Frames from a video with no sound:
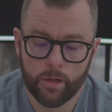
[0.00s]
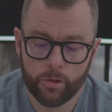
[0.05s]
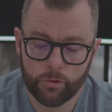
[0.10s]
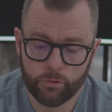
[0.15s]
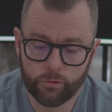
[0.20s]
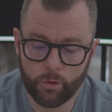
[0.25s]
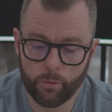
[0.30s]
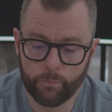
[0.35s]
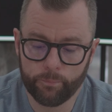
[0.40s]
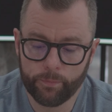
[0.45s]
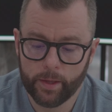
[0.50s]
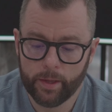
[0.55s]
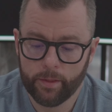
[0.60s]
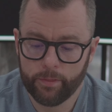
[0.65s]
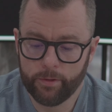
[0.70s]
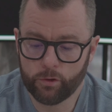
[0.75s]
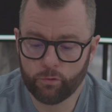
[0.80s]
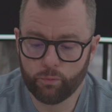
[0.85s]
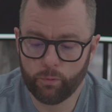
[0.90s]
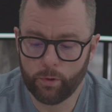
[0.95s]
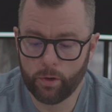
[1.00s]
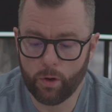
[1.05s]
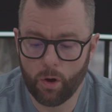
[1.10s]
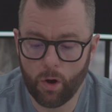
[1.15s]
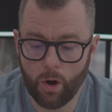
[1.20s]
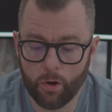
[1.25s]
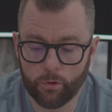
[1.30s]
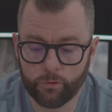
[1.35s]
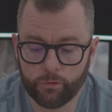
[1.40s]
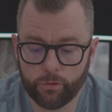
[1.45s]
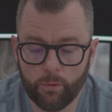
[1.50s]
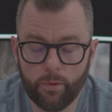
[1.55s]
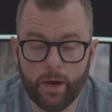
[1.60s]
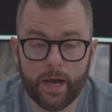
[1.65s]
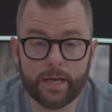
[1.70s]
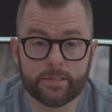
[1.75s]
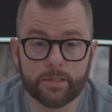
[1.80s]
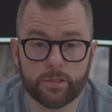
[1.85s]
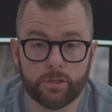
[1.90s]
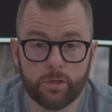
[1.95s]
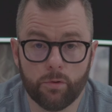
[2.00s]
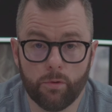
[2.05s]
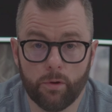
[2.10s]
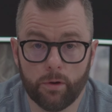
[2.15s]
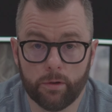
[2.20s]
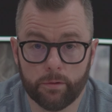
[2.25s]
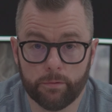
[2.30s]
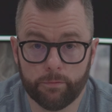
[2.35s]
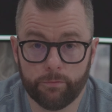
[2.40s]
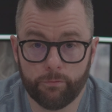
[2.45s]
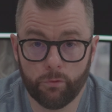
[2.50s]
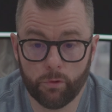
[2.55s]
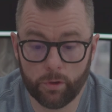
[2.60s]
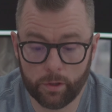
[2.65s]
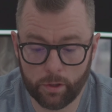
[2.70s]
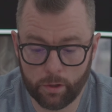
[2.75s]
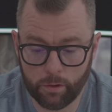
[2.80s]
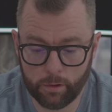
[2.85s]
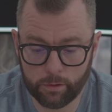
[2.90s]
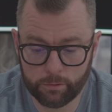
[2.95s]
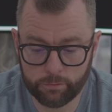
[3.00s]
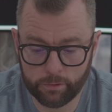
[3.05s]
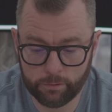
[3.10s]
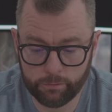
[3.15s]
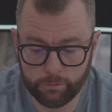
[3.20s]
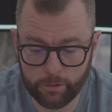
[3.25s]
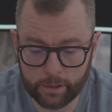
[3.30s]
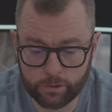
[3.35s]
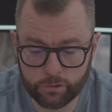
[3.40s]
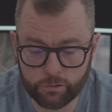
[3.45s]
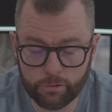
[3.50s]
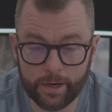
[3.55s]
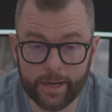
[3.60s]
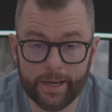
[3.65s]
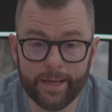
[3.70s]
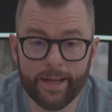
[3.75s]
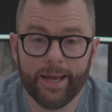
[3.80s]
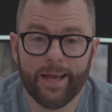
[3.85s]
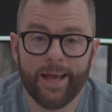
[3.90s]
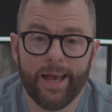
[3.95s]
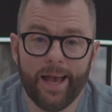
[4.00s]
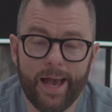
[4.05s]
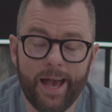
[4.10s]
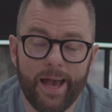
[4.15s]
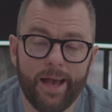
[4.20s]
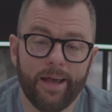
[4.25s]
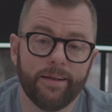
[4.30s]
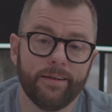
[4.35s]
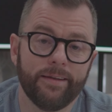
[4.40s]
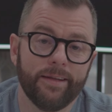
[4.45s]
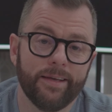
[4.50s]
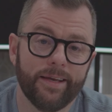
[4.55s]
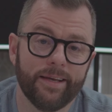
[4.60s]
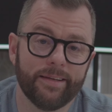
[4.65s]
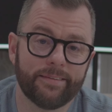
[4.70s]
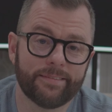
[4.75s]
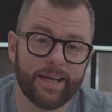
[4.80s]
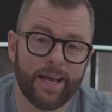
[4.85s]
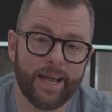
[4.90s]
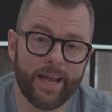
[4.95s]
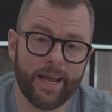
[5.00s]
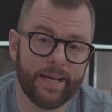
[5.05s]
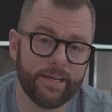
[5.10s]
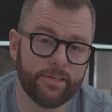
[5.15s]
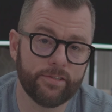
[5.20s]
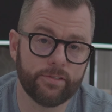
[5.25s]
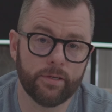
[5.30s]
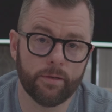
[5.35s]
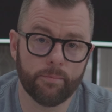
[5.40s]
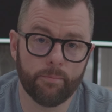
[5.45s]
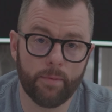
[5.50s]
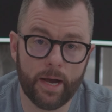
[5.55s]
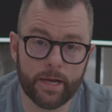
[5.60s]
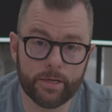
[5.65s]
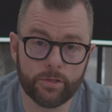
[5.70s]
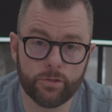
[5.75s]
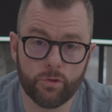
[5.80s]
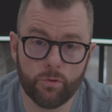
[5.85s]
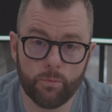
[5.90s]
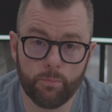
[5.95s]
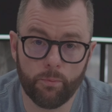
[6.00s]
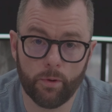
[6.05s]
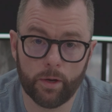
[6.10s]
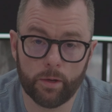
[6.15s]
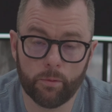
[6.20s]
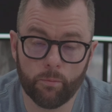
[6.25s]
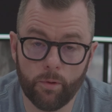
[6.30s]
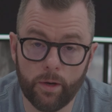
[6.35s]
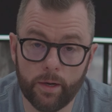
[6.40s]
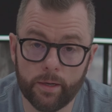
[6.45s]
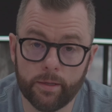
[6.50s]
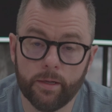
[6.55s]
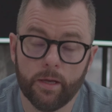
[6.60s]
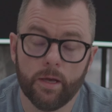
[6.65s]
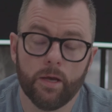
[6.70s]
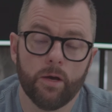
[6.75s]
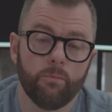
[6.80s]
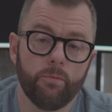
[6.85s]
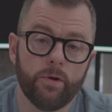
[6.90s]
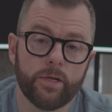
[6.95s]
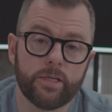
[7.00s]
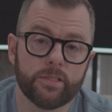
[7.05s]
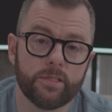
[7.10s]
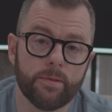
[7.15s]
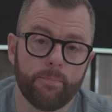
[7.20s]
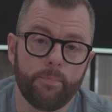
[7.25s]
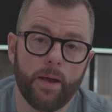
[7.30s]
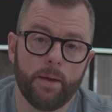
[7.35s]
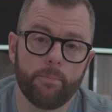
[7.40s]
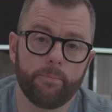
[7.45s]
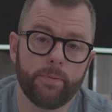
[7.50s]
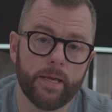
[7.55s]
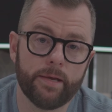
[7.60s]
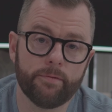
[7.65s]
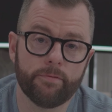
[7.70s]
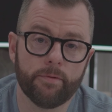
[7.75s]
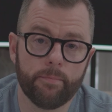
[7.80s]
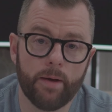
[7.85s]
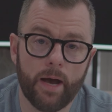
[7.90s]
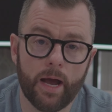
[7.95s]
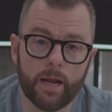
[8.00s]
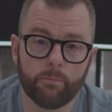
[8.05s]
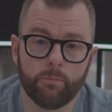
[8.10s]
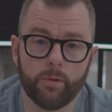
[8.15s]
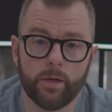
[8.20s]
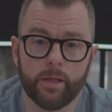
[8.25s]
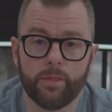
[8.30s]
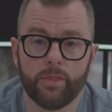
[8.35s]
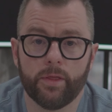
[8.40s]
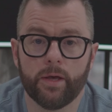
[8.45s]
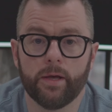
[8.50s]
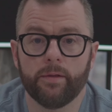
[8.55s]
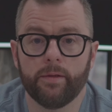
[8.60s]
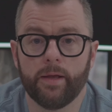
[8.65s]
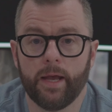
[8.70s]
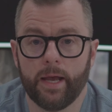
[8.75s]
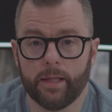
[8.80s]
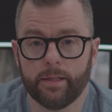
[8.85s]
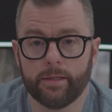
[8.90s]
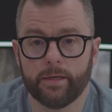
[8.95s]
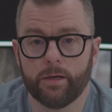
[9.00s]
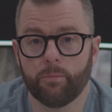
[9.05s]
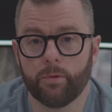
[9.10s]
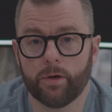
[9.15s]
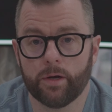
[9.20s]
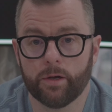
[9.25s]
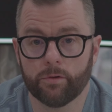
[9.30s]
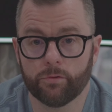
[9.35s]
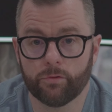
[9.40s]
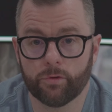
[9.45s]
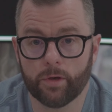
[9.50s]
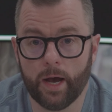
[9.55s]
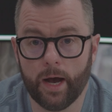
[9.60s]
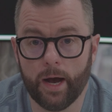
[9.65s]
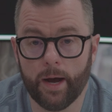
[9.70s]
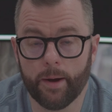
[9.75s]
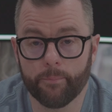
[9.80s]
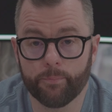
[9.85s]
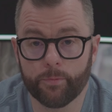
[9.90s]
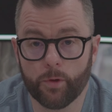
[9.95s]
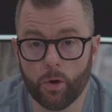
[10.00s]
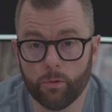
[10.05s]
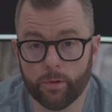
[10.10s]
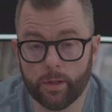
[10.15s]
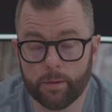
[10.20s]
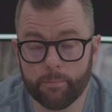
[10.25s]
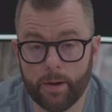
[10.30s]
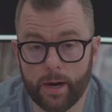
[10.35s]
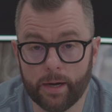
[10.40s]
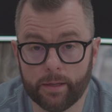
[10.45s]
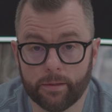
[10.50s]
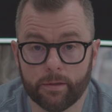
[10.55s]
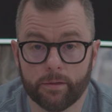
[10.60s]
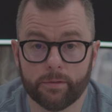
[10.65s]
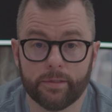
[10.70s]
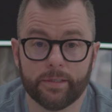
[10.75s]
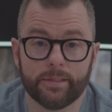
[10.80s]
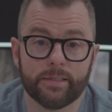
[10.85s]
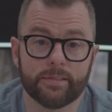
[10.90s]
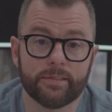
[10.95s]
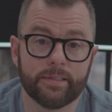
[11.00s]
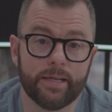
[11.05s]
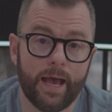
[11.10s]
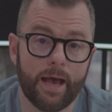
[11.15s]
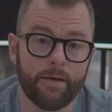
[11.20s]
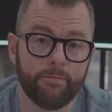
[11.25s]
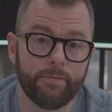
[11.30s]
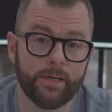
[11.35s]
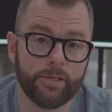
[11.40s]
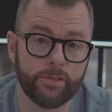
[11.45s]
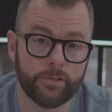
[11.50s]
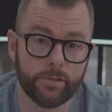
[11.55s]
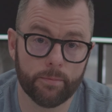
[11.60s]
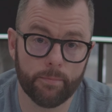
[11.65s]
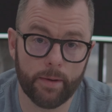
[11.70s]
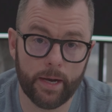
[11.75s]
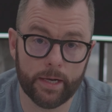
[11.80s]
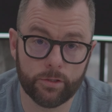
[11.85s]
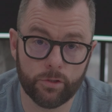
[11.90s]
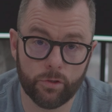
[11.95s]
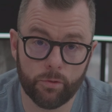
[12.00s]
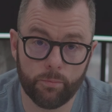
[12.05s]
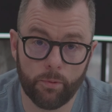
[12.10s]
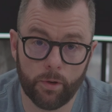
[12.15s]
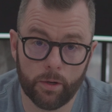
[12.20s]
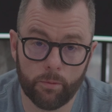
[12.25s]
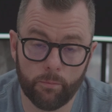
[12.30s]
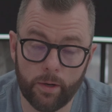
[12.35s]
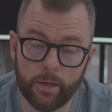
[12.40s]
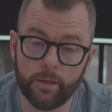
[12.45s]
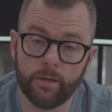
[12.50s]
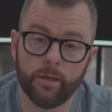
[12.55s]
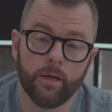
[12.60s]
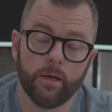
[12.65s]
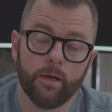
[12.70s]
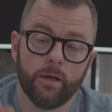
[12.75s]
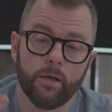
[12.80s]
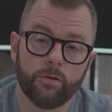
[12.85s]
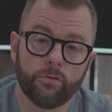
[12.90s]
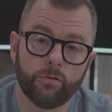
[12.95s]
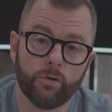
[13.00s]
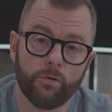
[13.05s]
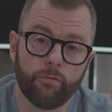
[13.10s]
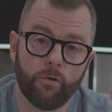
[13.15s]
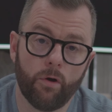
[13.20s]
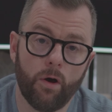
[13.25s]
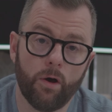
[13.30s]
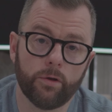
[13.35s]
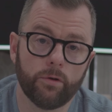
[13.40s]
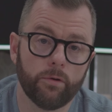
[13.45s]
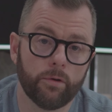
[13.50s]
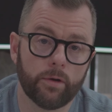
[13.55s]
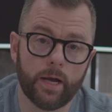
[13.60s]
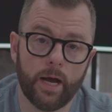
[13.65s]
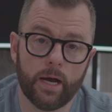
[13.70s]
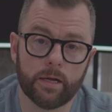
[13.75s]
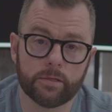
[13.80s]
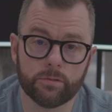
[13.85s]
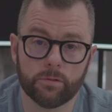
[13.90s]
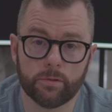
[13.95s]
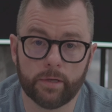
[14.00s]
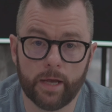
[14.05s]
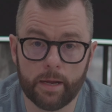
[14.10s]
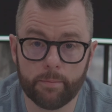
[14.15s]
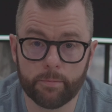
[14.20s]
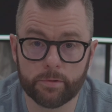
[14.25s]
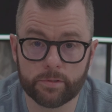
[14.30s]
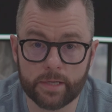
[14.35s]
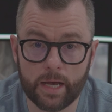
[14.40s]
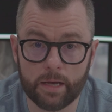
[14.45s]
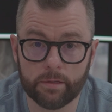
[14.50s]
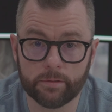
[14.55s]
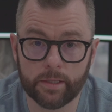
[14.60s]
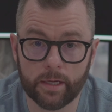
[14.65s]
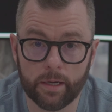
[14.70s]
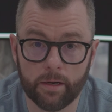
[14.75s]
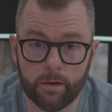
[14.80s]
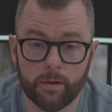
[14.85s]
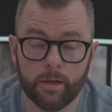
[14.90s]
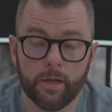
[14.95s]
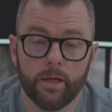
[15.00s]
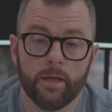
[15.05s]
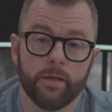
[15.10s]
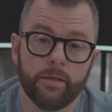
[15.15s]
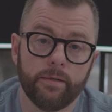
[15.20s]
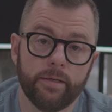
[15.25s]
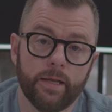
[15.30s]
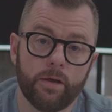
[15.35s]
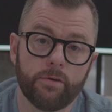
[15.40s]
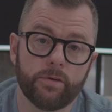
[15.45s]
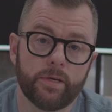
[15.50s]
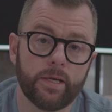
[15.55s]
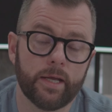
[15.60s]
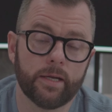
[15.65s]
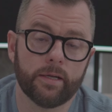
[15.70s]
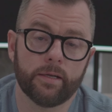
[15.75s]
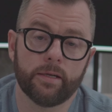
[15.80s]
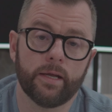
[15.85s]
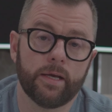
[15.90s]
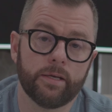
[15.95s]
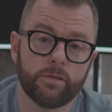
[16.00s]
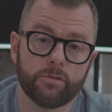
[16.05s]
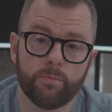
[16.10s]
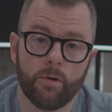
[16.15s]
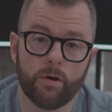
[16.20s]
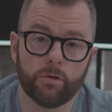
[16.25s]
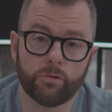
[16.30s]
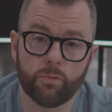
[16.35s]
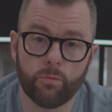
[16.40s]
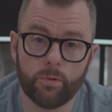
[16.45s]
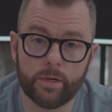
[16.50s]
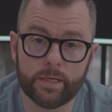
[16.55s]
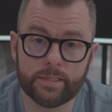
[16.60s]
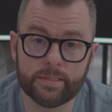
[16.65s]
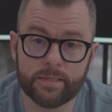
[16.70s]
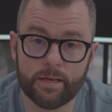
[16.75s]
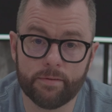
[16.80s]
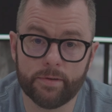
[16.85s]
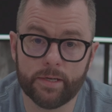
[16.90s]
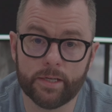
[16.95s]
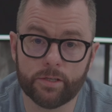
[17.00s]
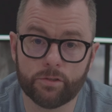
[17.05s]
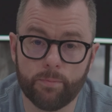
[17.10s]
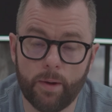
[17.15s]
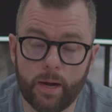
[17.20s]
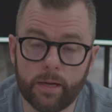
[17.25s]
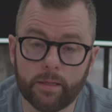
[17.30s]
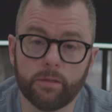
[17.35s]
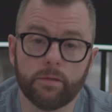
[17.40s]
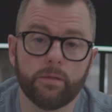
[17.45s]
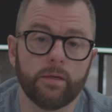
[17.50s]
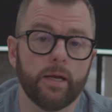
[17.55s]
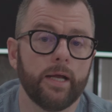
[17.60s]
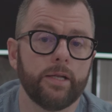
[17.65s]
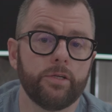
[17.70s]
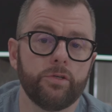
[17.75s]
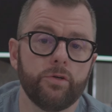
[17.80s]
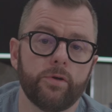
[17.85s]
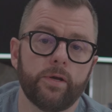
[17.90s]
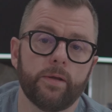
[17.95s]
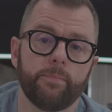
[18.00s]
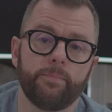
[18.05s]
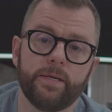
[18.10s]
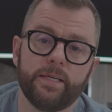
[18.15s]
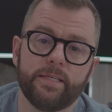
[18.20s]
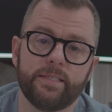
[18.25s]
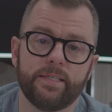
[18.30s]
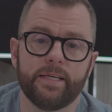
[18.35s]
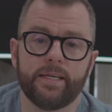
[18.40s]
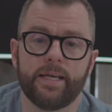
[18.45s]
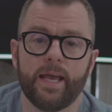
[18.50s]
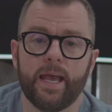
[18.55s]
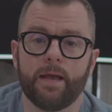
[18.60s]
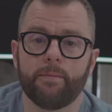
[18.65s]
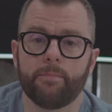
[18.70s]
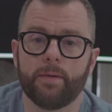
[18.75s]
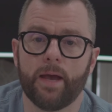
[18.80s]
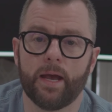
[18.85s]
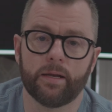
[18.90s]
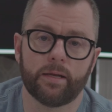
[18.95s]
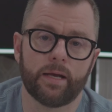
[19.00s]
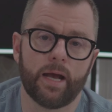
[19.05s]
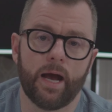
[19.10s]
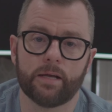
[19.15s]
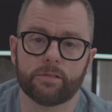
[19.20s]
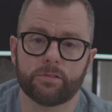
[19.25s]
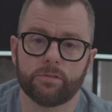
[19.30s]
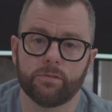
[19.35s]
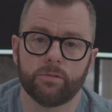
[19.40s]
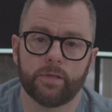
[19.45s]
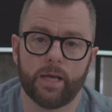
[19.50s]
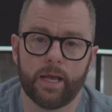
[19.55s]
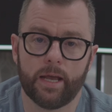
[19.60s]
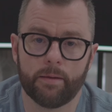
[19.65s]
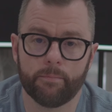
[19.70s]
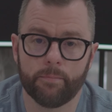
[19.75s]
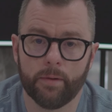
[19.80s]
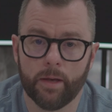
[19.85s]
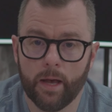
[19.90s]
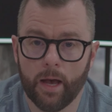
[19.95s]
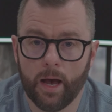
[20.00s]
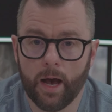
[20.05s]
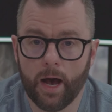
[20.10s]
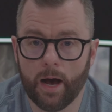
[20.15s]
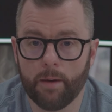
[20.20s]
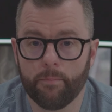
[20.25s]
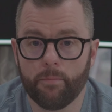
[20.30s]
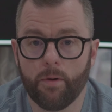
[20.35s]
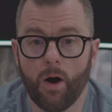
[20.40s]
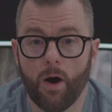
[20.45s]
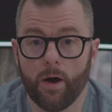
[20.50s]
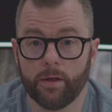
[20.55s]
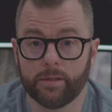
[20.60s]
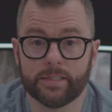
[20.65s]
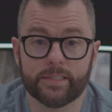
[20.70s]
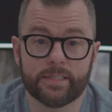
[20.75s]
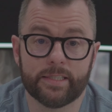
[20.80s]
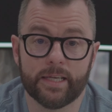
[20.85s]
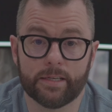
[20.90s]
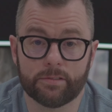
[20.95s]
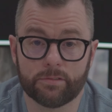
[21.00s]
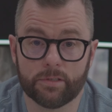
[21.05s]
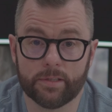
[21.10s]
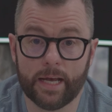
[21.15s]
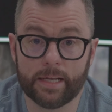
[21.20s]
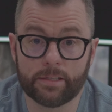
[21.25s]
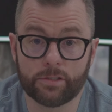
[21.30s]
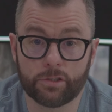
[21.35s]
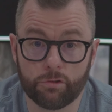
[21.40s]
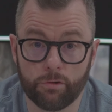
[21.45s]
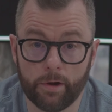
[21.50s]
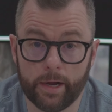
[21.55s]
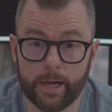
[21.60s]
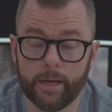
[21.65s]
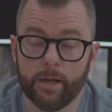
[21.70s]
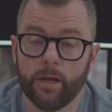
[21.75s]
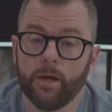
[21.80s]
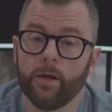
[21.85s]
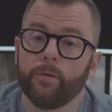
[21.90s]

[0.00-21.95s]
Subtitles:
So this one also has a 240 hertz refresh rate, and it's got HDMI 2.1, which is a pet peeve of mine with Alienware's OLED monitor that doesn't have HDMI 2.1. So for all your console gamers out there, now you can get a nice small 27-inch monitor and you can PC game and console game on this thing. So that's great.